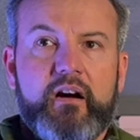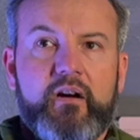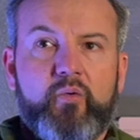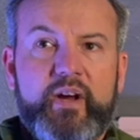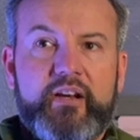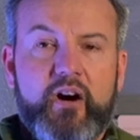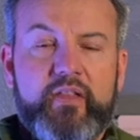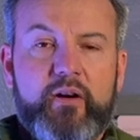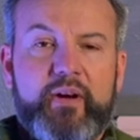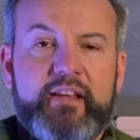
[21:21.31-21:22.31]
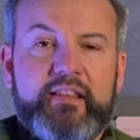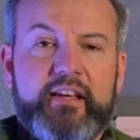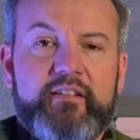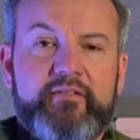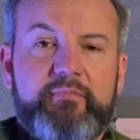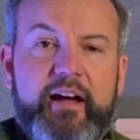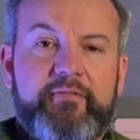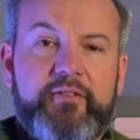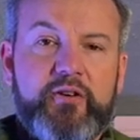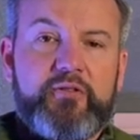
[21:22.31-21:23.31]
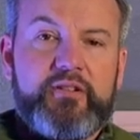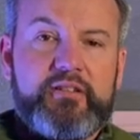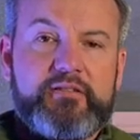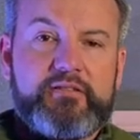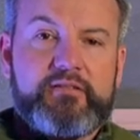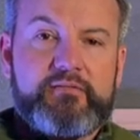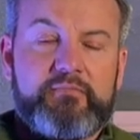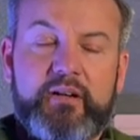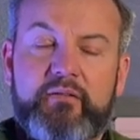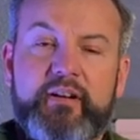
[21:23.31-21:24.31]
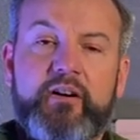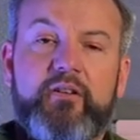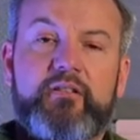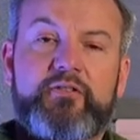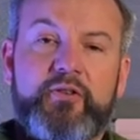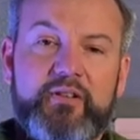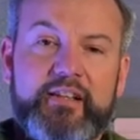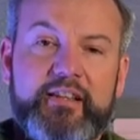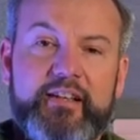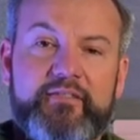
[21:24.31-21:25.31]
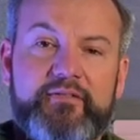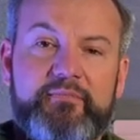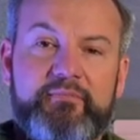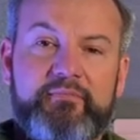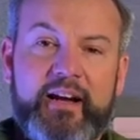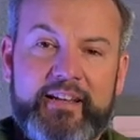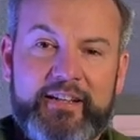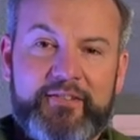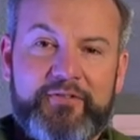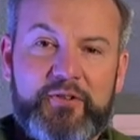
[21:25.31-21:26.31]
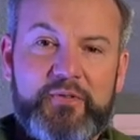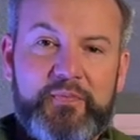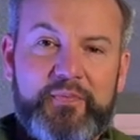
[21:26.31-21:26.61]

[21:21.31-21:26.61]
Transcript: we know that we live by food, but we don't truly live by eating food.